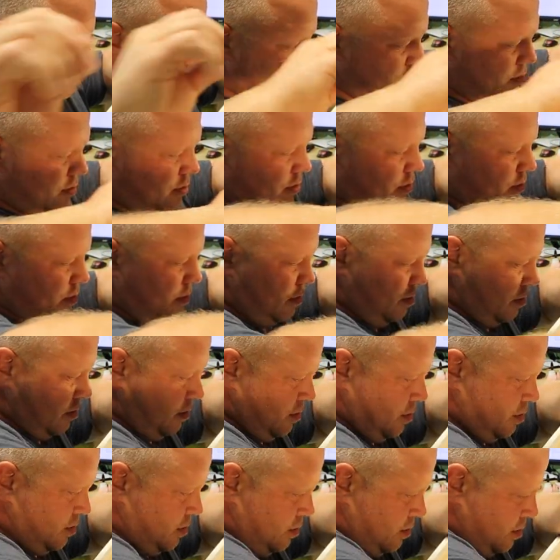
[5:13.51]

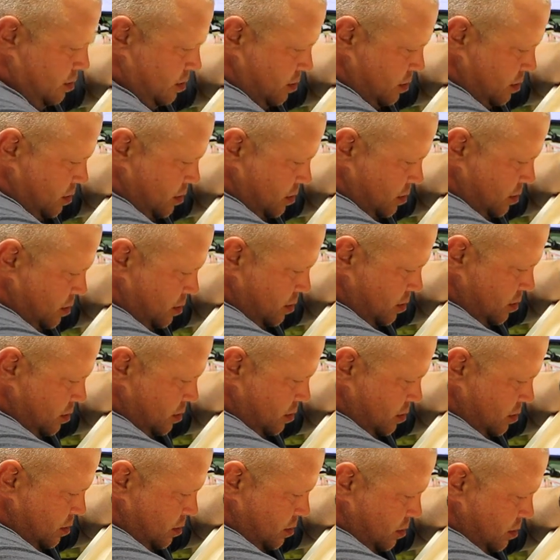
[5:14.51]

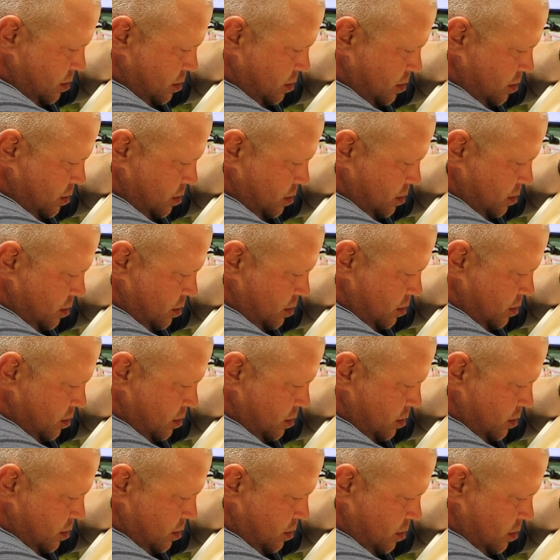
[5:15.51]

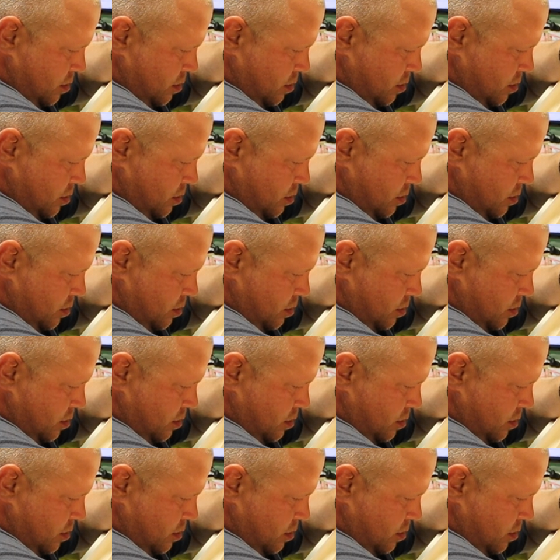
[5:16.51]
No one is speaking in this clip.